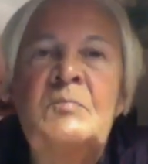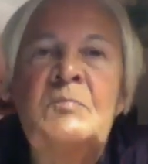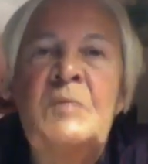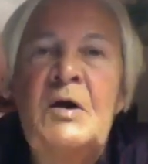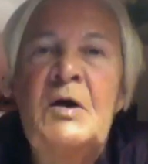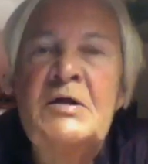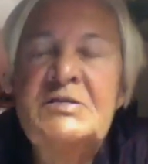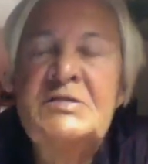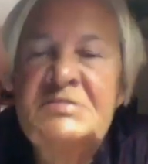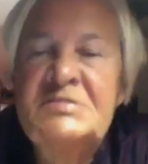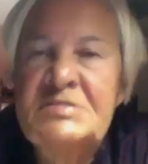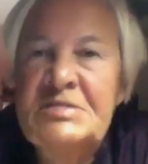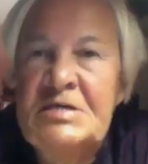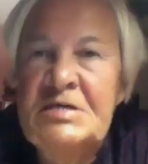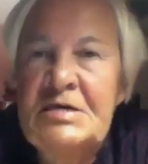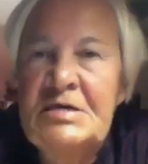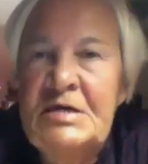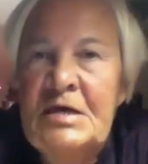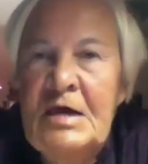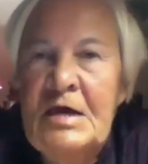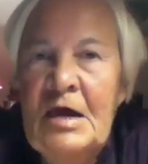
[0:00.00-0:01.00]

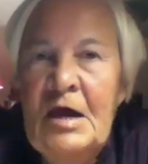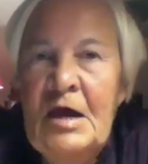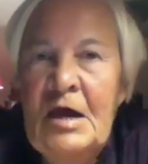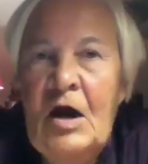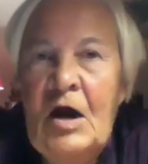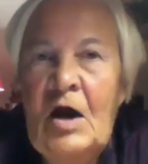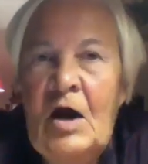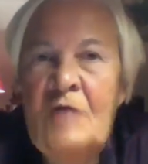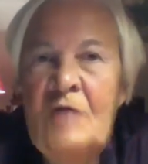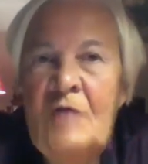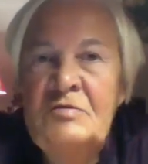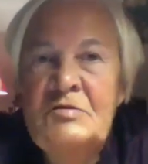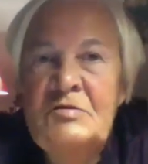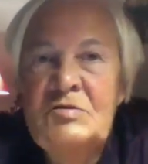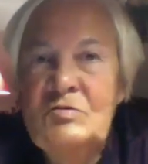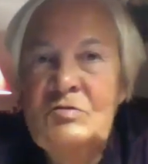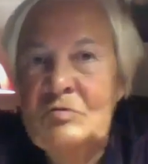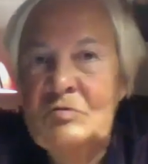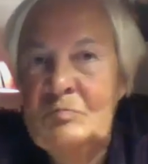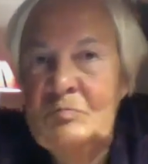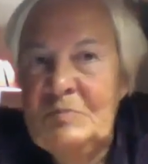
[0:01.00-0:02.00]
policy on the
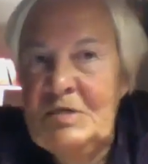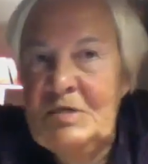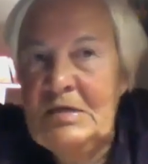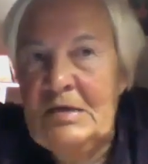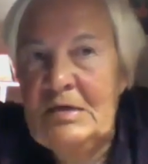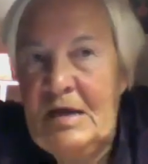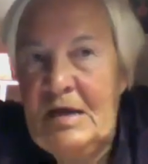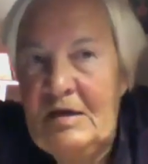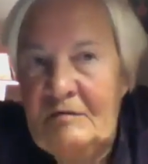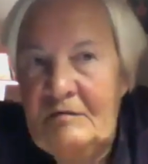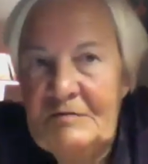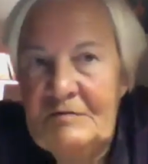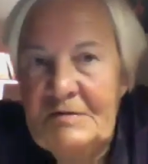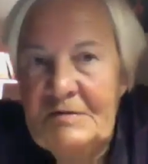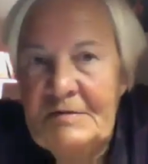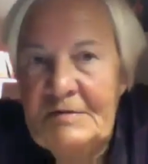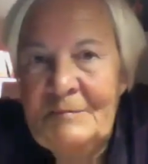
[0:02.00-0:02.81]
European level.